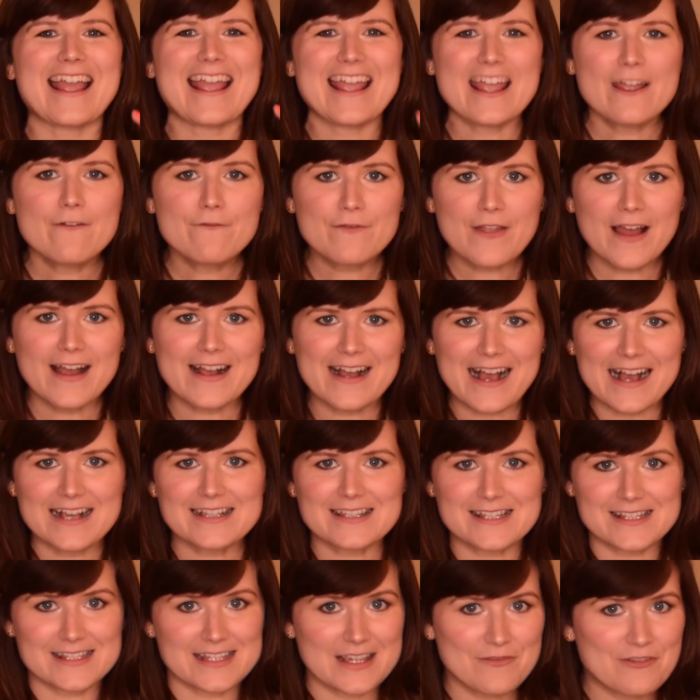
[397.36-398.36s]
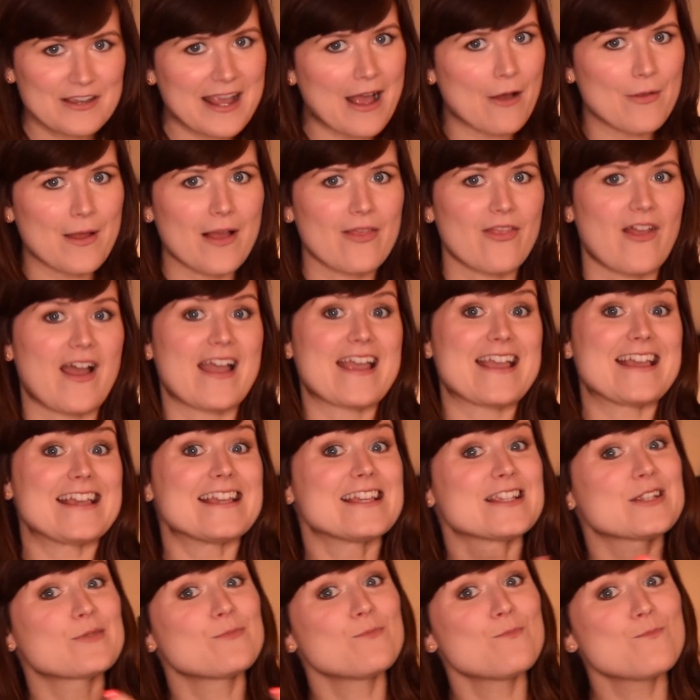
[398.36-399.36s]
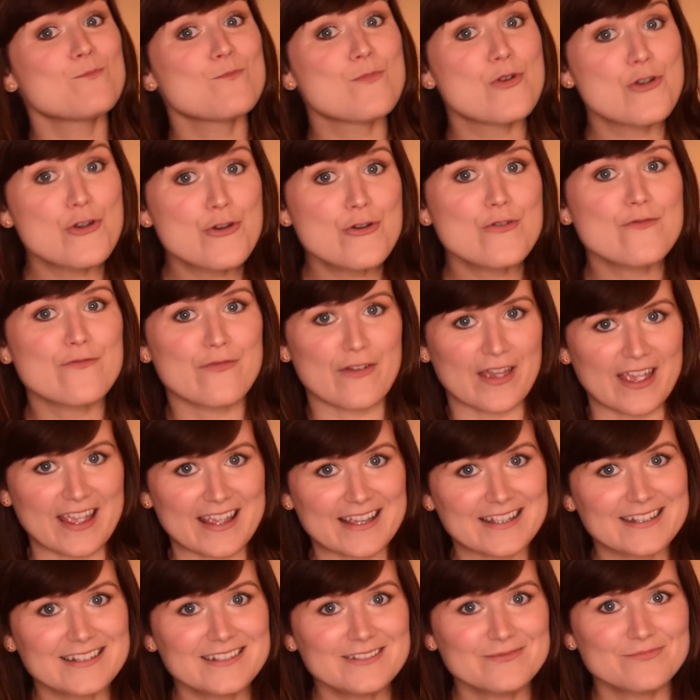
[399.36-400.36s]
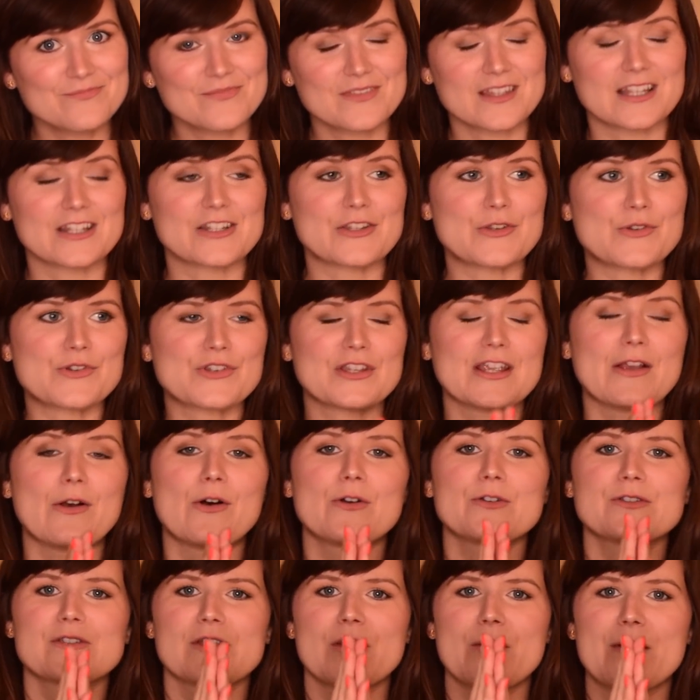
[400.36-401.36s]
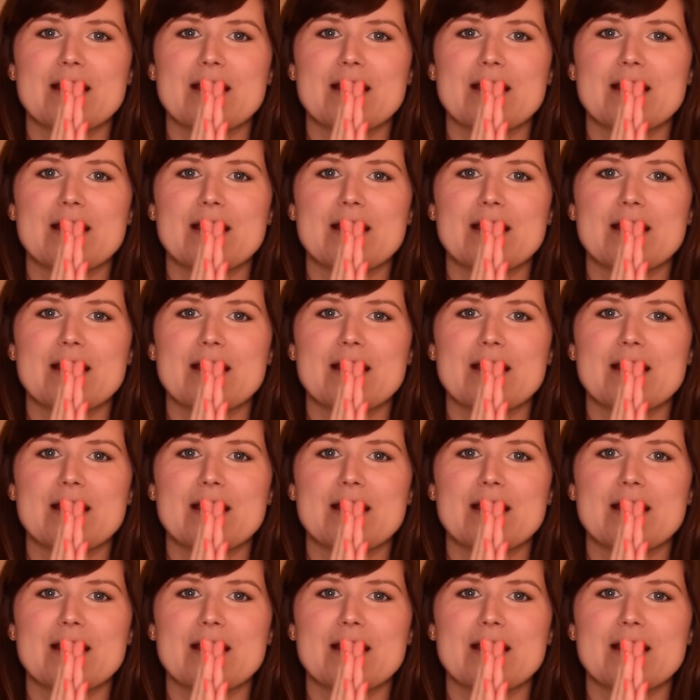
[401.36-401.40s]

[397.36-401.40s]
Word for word: if that gas that's giving out that light is moving, and usually also